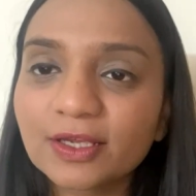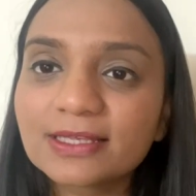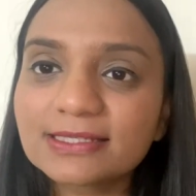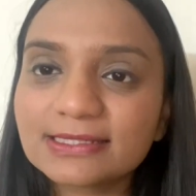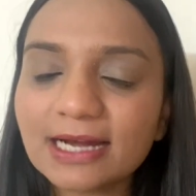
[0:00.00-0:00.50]

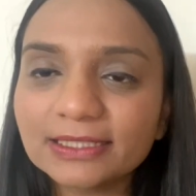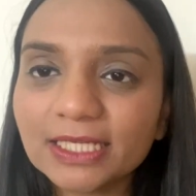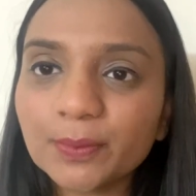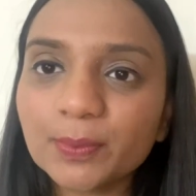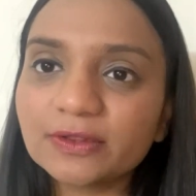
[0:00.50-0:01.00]

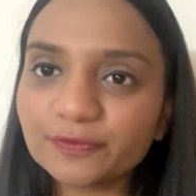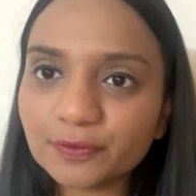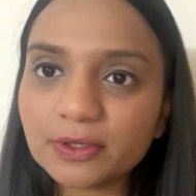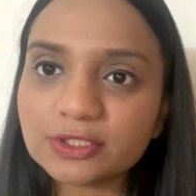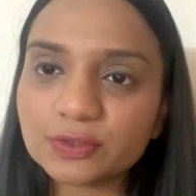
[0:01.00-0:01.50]
starting with
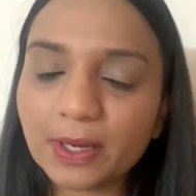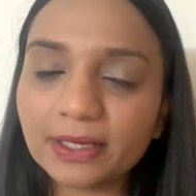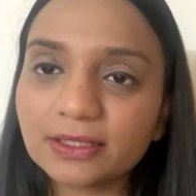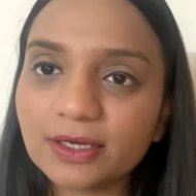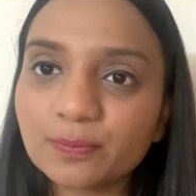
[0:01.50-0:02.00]
first
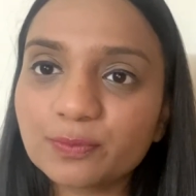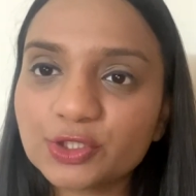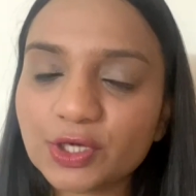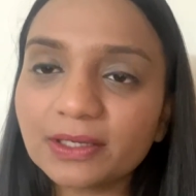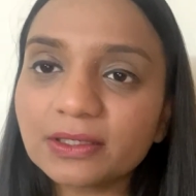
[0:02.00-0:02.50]
one, which
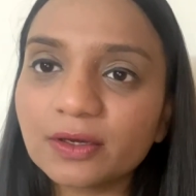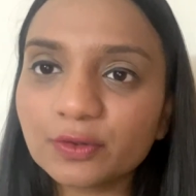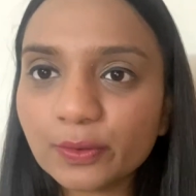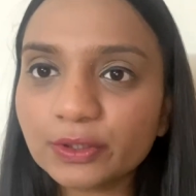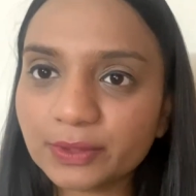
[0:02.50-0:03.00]
are
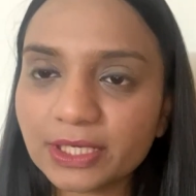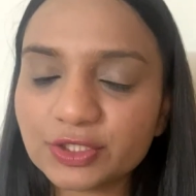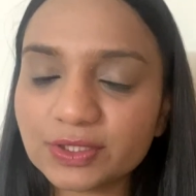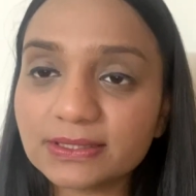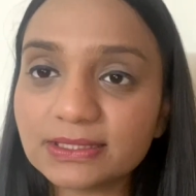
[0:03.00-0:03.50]

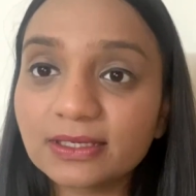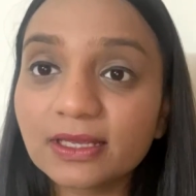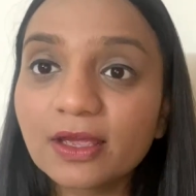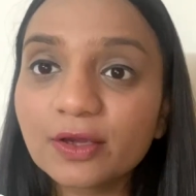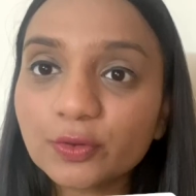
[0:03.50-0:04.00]
collocations.
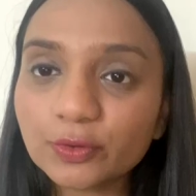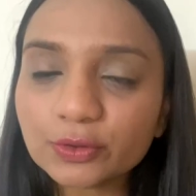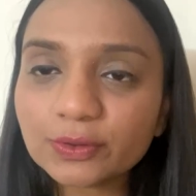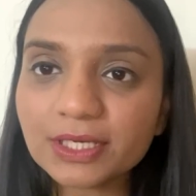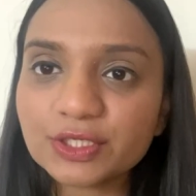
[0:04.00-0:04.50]

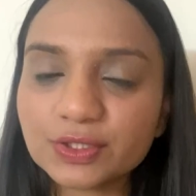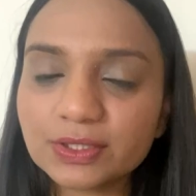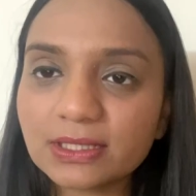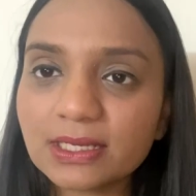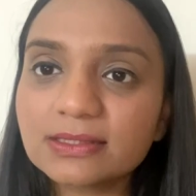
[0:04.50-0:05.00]

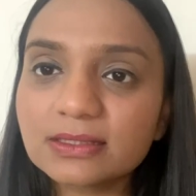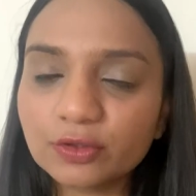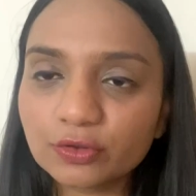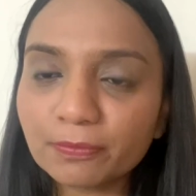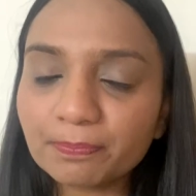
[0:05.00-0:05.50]
Collocation is a
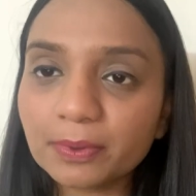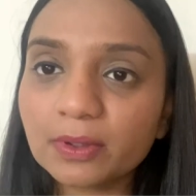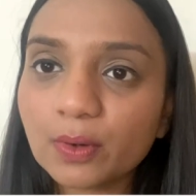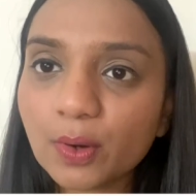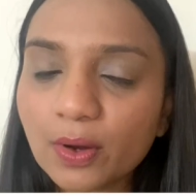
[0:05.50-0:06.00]
group
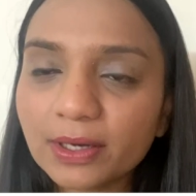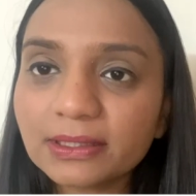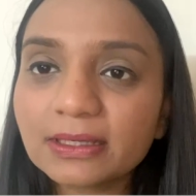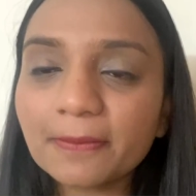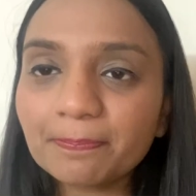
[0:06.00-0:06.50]
or
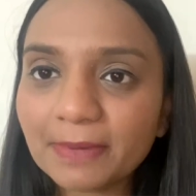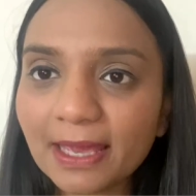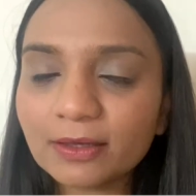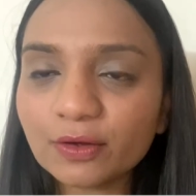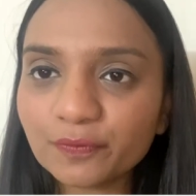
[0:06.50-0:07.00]
a
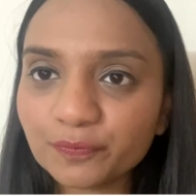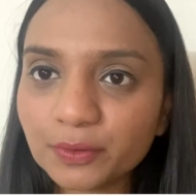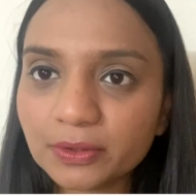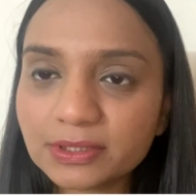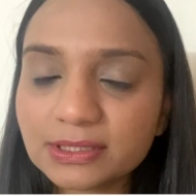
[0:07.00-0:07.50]
pair of
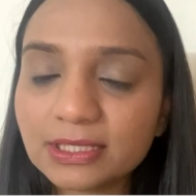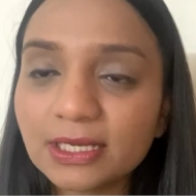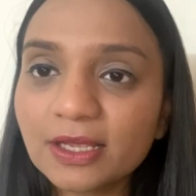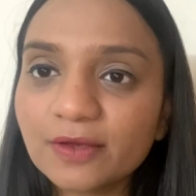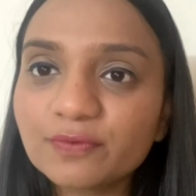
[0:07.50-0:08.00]
words
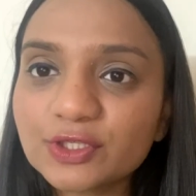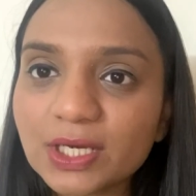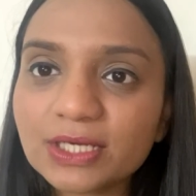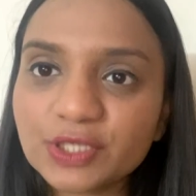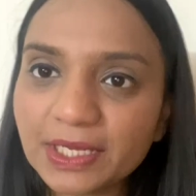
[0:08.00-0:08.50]
which
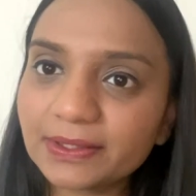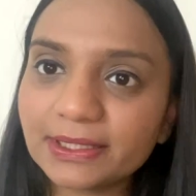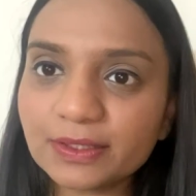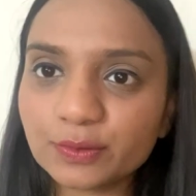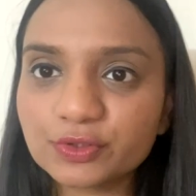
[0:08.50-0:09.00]
are generally
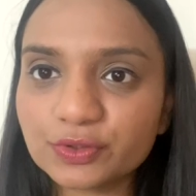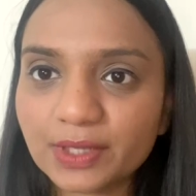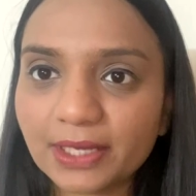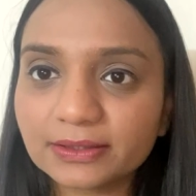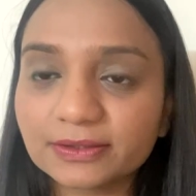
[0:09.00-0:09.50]
used
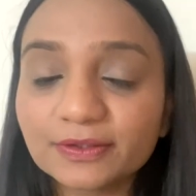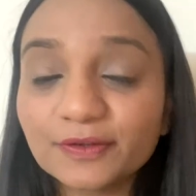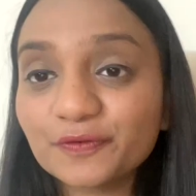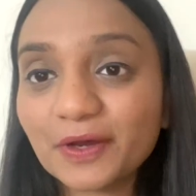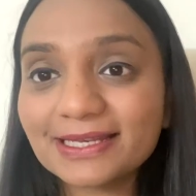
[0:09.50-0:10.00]
together.
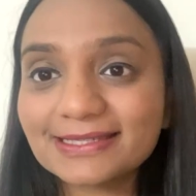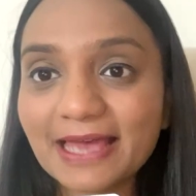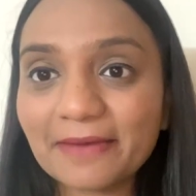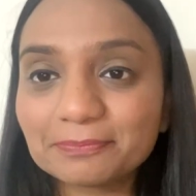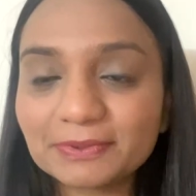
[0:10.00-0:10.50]
For
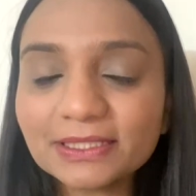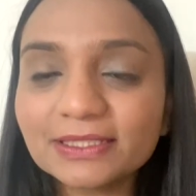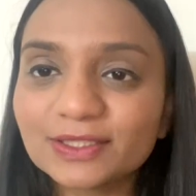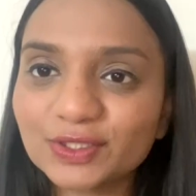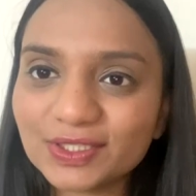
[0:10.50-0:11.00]
example,
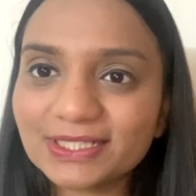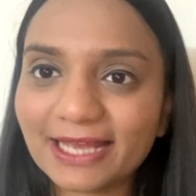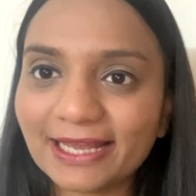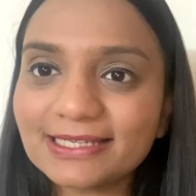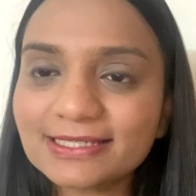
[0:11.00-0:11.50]
good
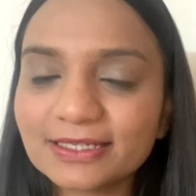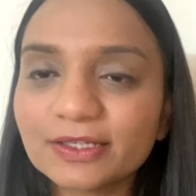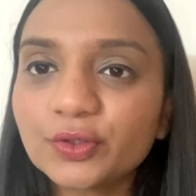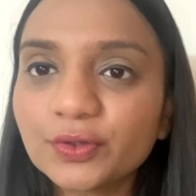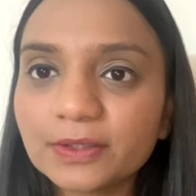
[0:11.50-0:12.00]
night,
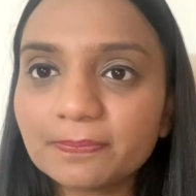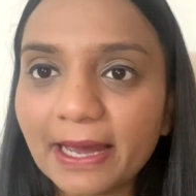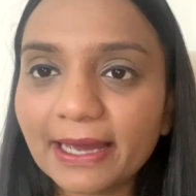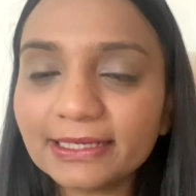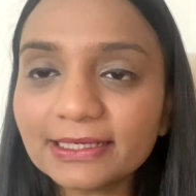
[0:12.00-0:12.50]

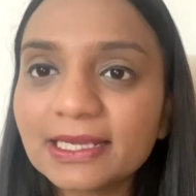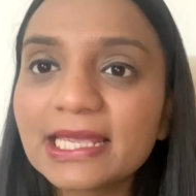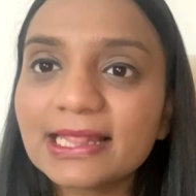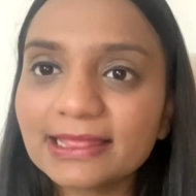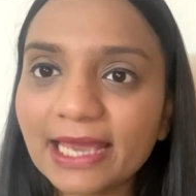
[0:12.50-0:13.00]
goodbye,
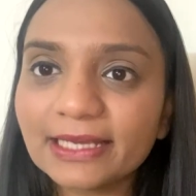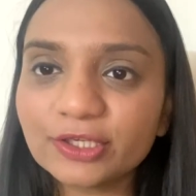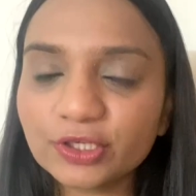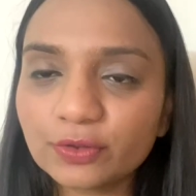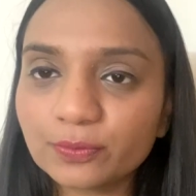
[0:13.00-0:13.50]

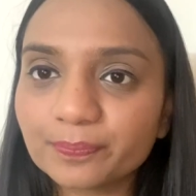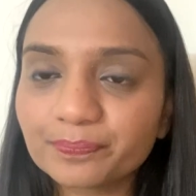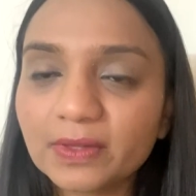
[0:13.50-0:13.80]
thank you.